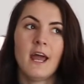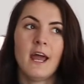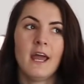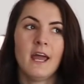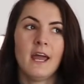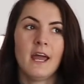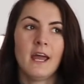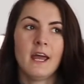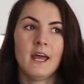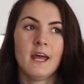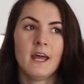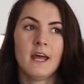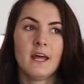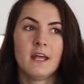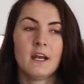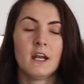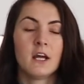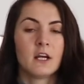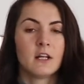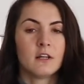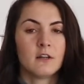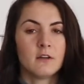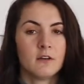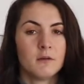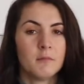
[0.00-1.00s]

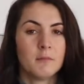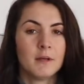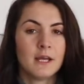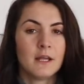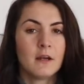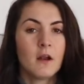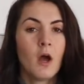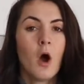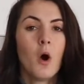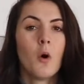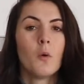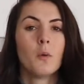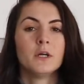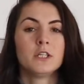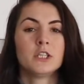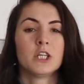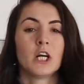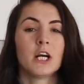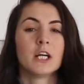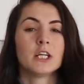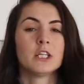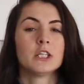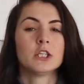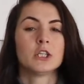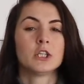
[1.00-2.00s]
and glutamine, which
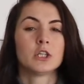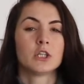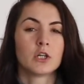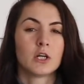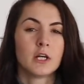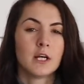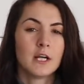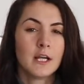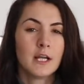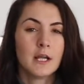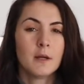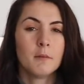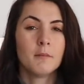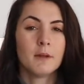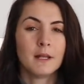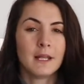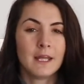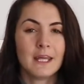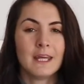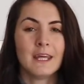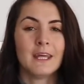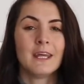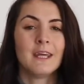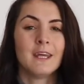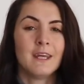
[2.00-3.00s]
are
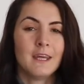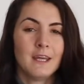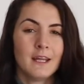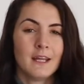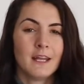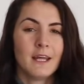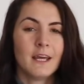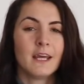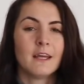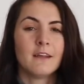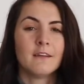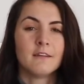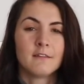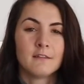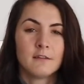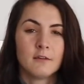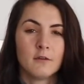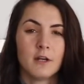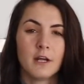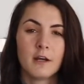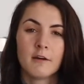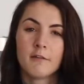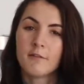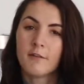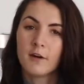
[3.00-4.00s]
extremely healing and
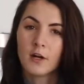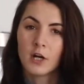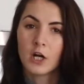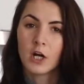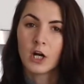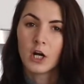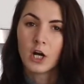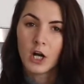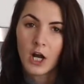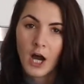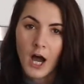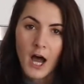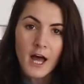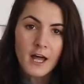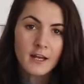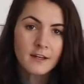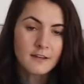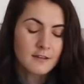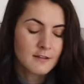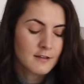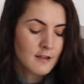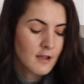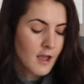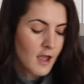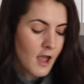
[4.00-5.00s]
soothing for your
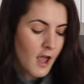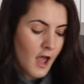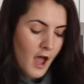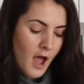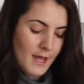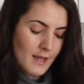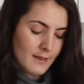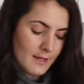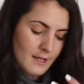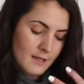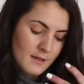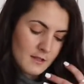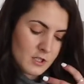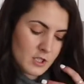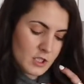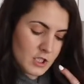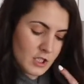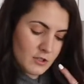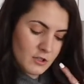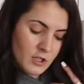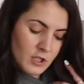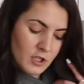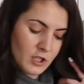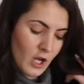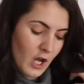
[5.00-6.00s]
gut. And then there's
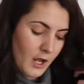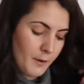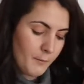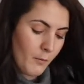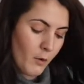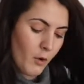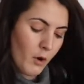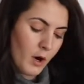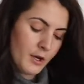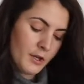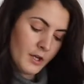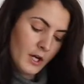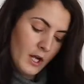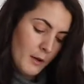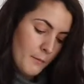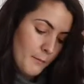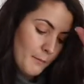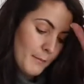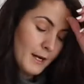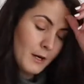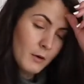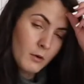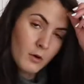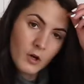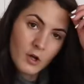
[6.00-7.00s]
just a ton of
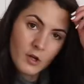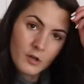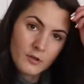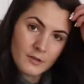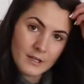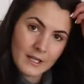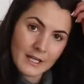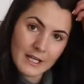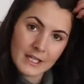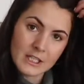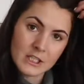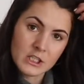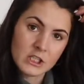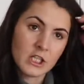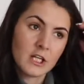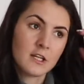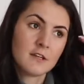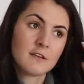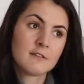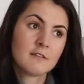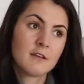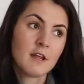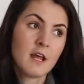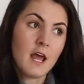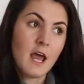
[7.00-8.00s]
minerals. Like, it's
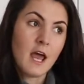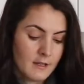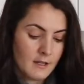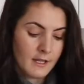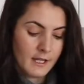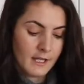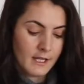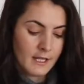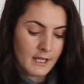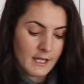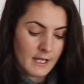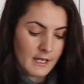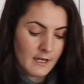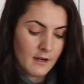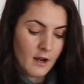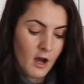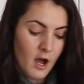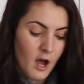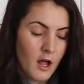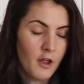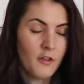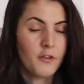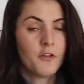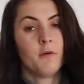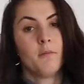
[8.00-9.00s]
just like an
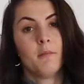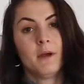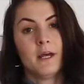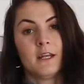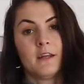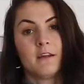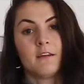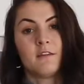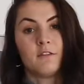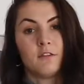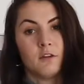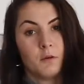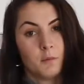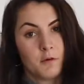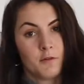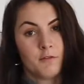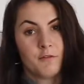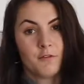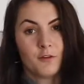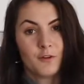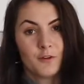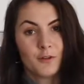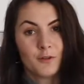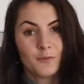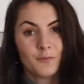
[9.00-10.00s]
ultimate
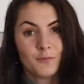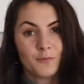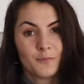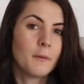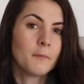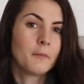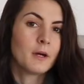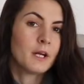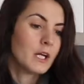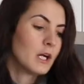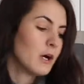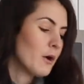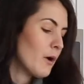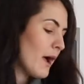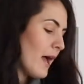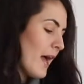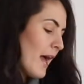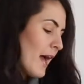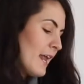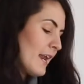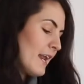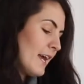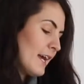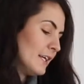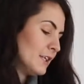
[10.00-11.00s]
superfood. So I'm gonna go
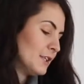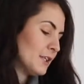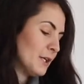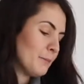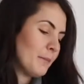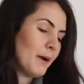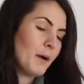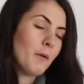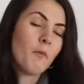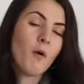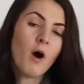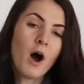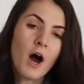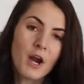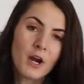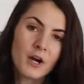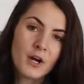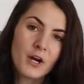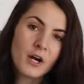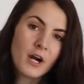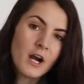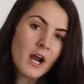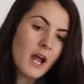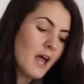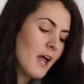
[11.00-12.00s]
ahead and drink my
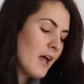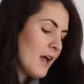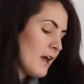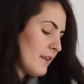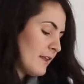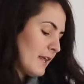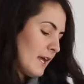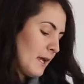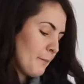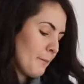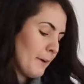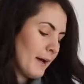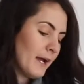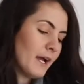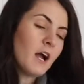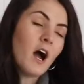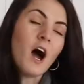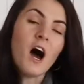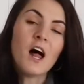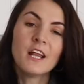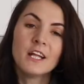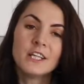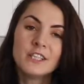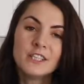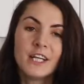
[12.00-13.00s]
water, take my
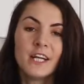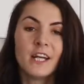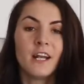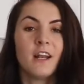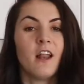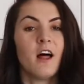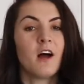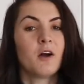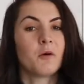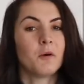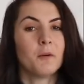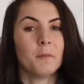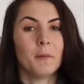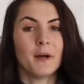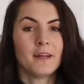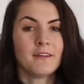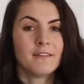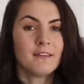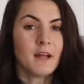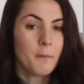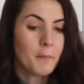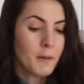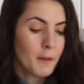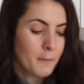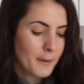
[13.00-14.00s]
collagen along with my
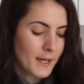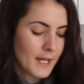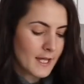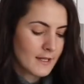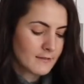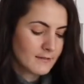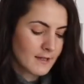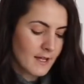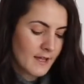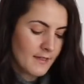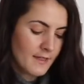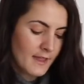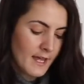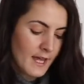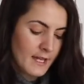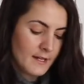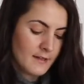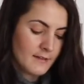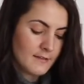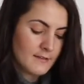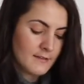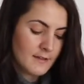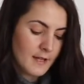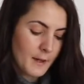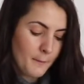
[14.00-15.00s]
supplements, and
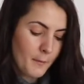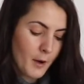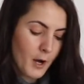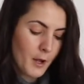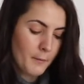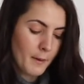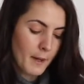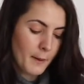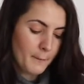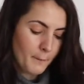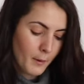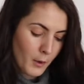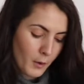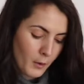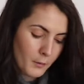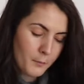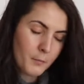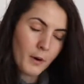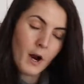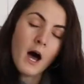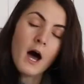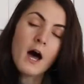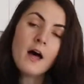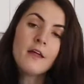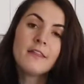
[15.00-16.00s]
then sip on my bone
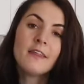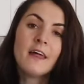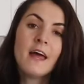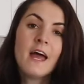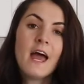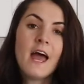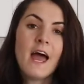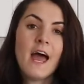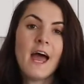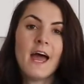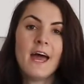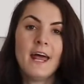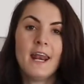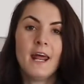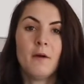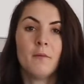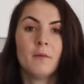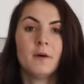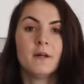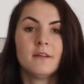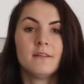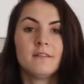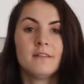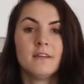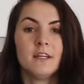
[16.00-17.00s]
broth. And I
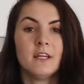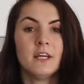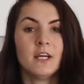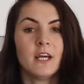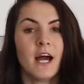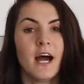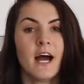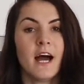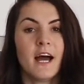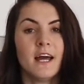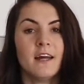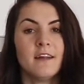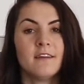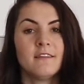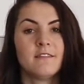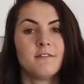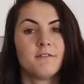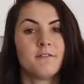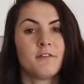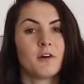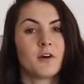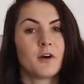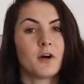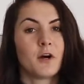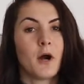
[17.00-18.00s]
will see you guys
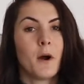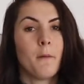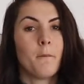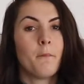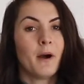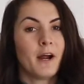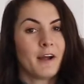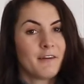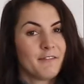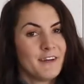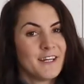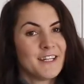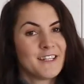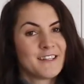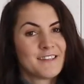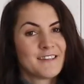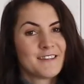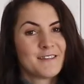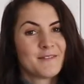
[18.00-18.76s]
for breakfast.